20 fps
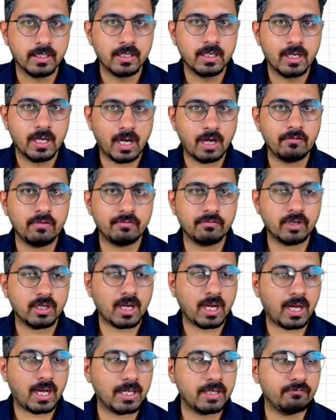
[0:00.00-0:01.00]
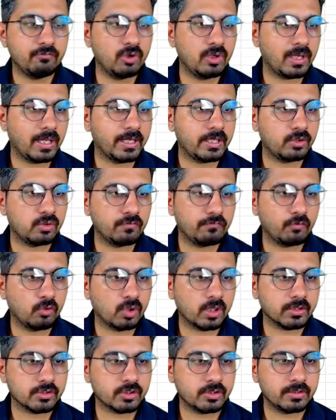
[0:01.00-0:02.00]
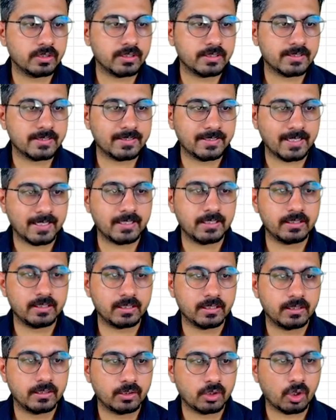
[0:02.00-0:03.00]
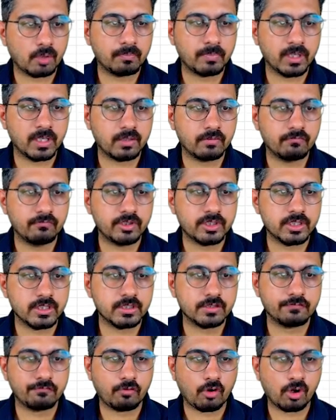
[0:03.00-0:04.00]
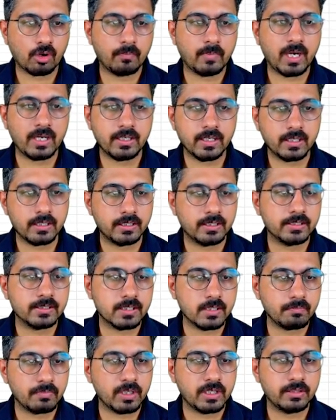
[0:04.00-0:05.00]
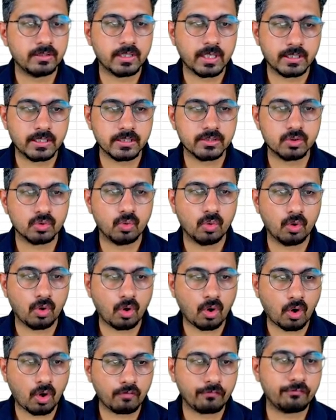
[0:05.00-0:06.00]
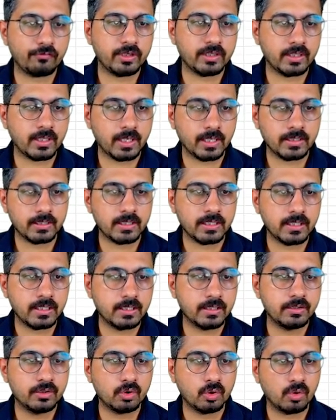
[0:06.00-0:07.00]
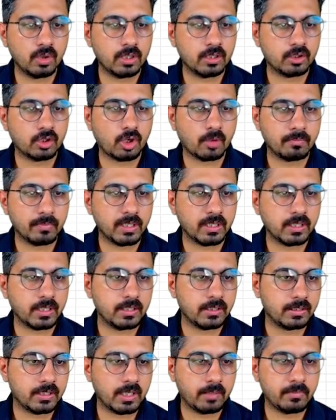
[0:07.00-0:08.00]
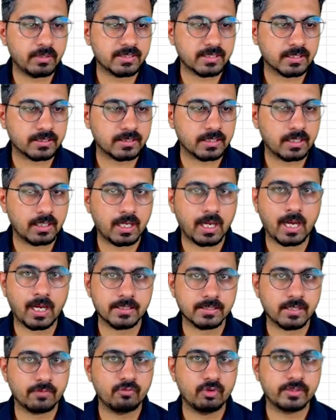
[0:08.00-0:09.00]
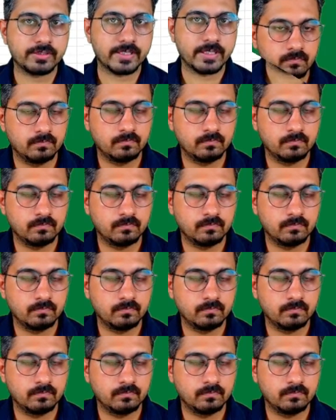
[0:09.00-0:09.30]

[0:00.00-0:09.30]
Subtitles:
However, I would like to focus on this 10th topic, which is formatting discipline, that is often an ignored topic in the MS Excel, as I would say.